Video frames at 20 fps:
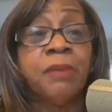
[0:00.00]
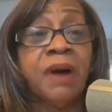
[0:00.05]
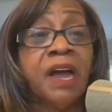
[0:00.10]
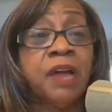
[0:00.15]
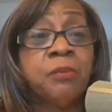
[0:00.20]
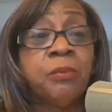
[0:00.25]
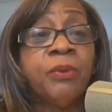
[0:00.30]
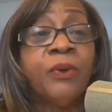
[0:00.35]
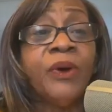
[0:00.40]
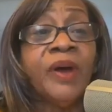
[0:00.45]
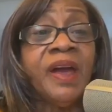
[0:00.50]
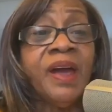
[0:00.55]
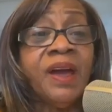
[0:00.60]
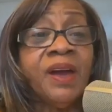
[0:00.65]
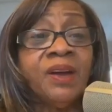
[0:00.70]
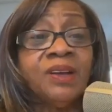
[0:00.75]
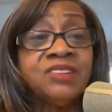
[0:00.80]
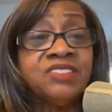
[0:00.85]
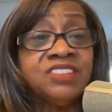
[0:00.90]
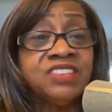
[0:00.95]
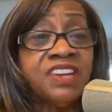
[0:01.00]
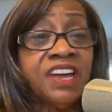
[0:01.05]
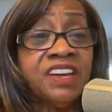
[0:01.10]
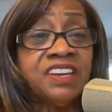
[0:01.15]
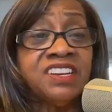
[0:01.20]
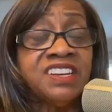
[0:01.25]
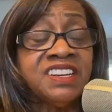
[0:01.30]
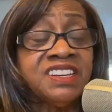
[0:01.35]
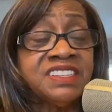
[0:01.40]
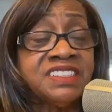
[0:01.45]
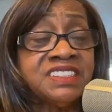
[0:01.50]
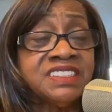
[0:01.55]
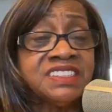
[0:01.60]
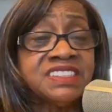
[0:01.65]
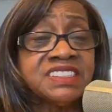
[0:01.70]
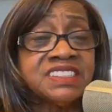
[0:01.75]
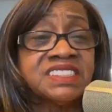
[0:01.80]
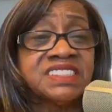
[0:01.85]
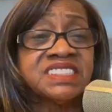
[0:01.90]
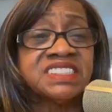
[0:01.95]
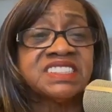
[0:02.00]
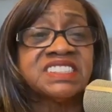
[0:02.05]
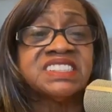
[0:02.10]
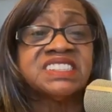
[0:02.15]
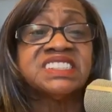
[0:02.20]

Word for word: my prayer today is